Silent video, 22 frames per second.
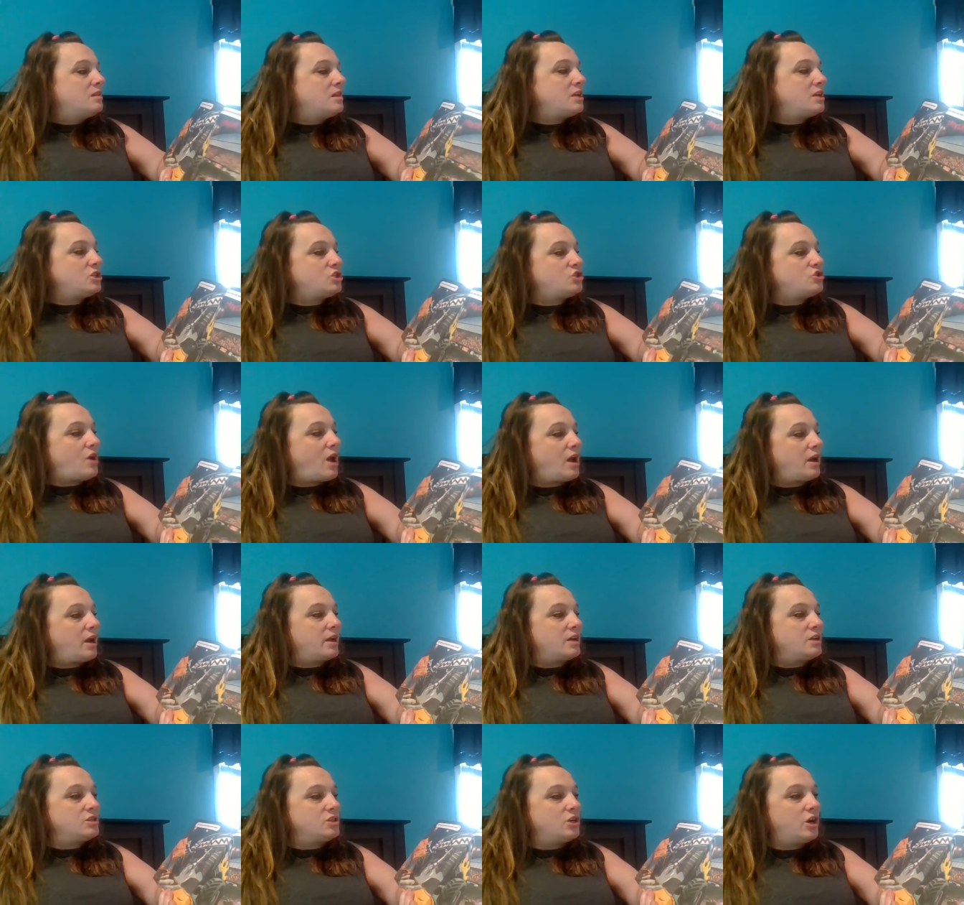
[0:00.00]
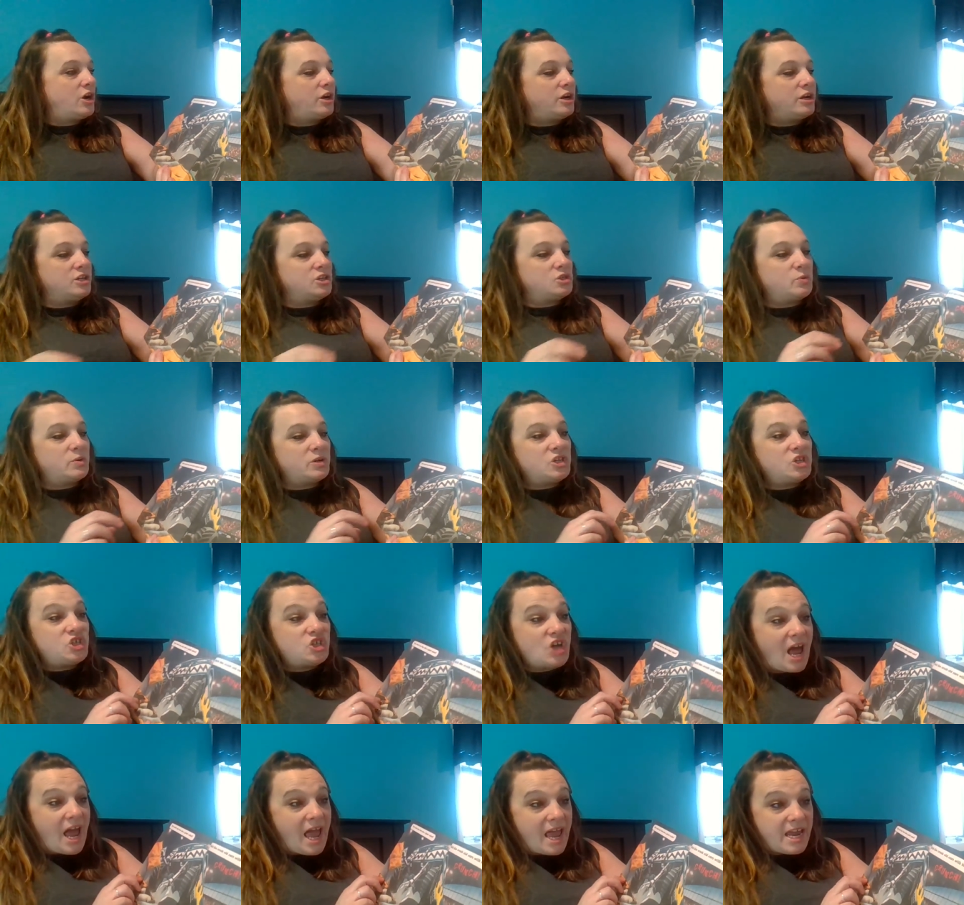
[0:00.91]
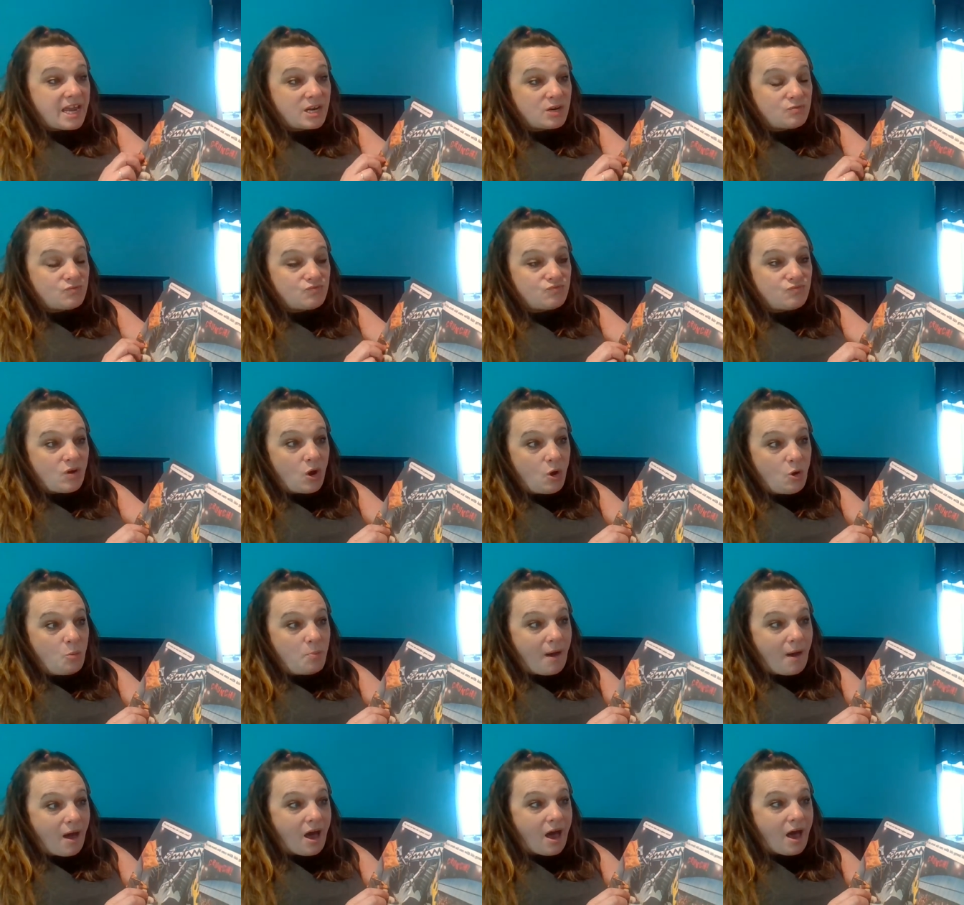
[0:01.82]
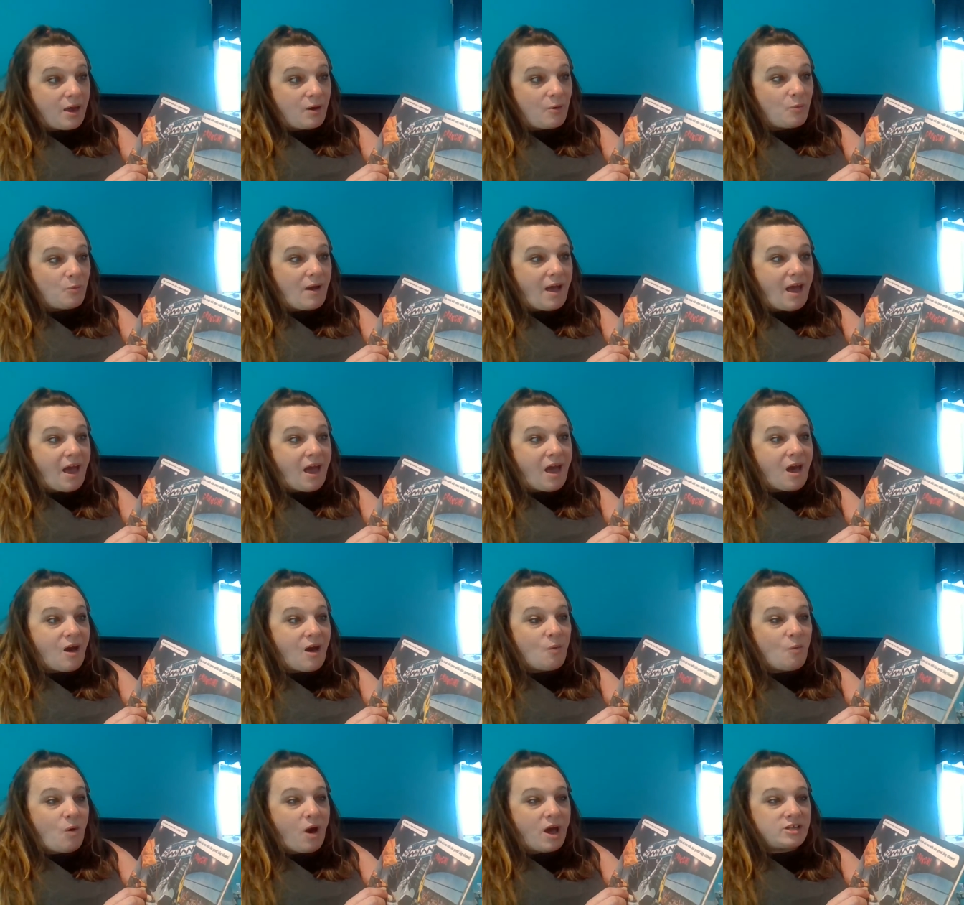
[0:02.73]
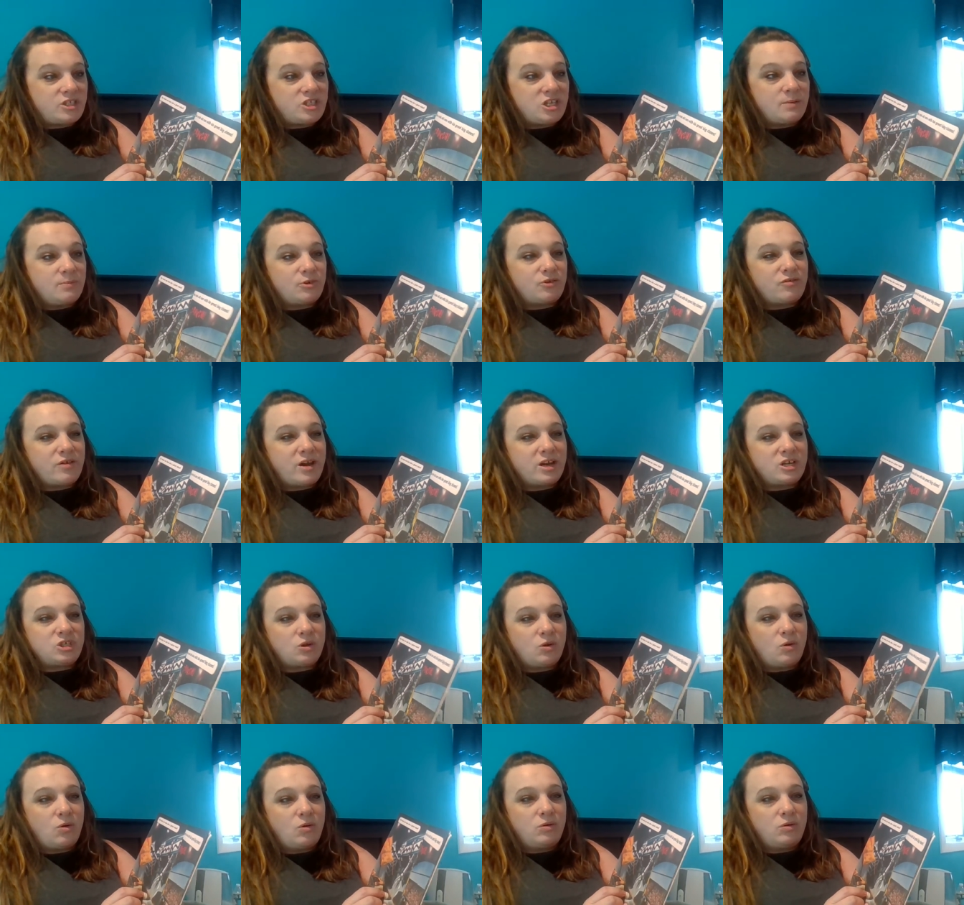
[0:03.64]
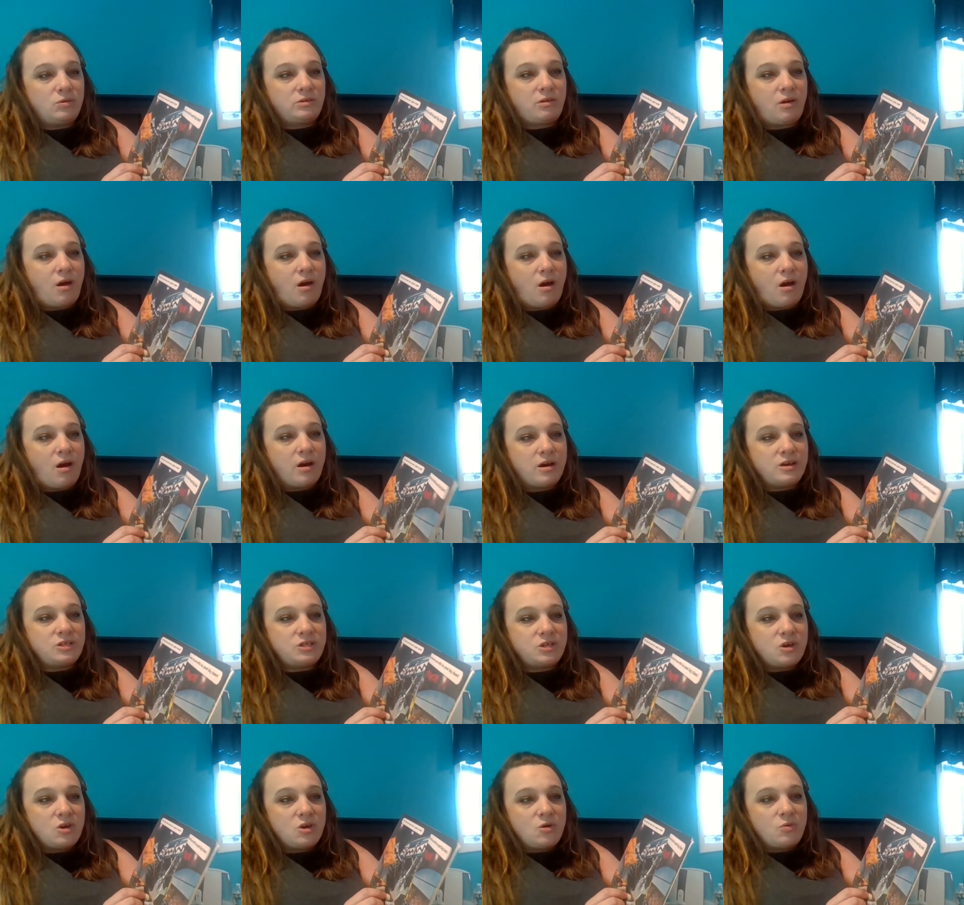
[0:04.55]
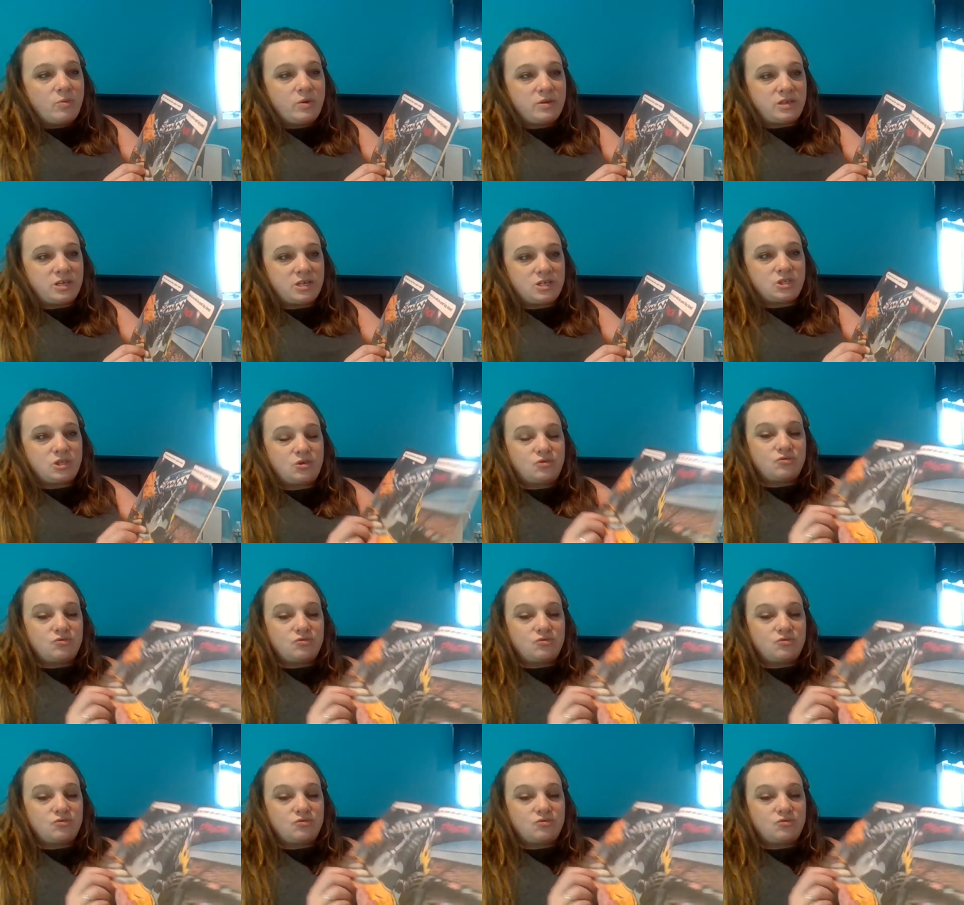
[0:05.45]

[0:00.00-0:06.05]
This truck can turn into a giant robot. Wow, watch him crush old cars with his